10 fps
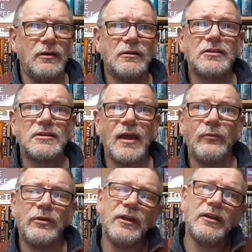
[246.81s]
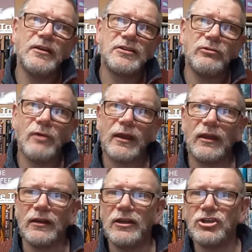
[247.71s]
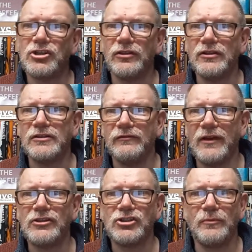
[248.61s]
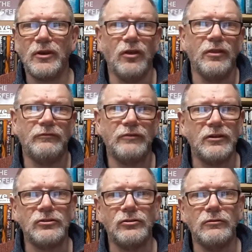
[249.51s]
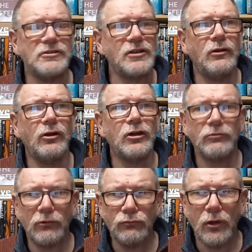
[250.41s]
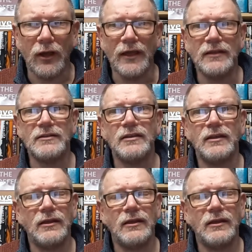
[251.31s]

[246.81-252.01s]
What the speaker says: To set within us a recognition that to venture beyond the front door is no longer a right,